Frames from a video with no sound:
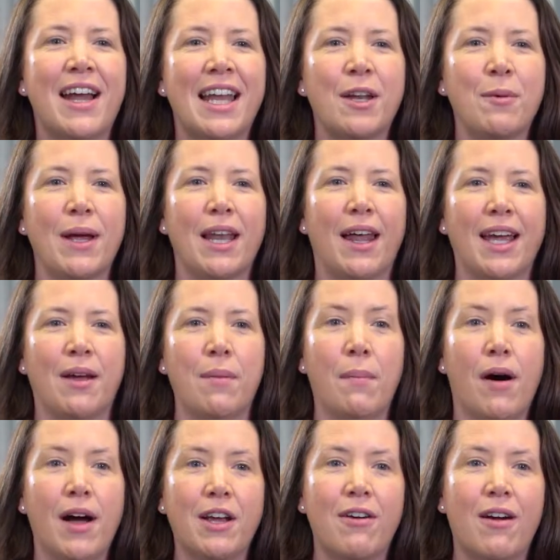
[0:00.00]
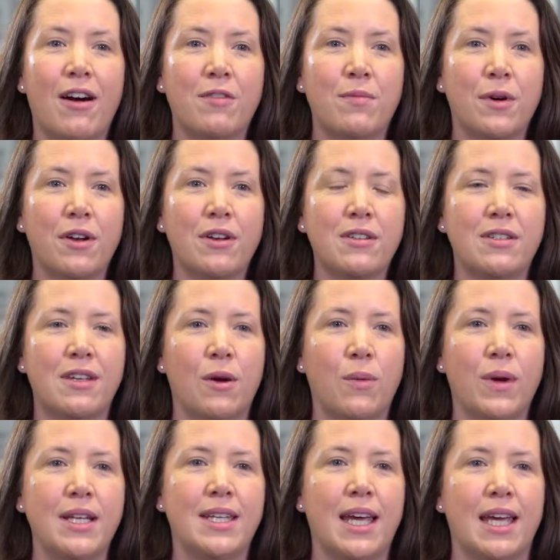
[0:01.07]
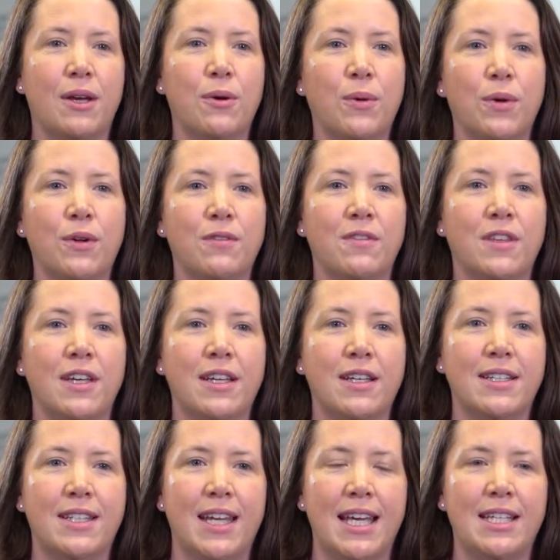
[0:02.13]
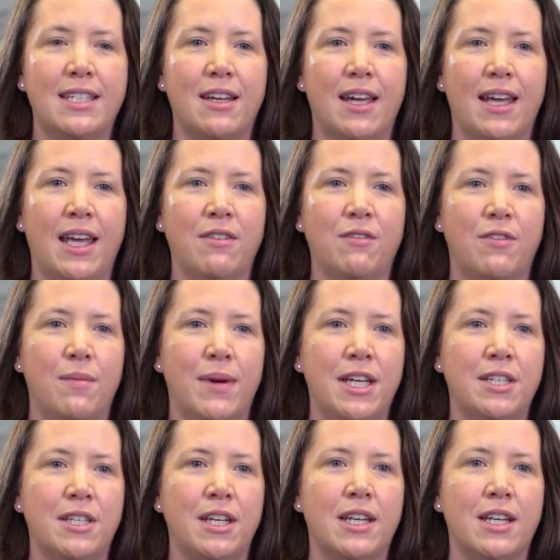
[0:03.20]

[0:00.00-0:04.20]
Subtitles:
it a little bit like a Minecraft model. So we take all of the data, information,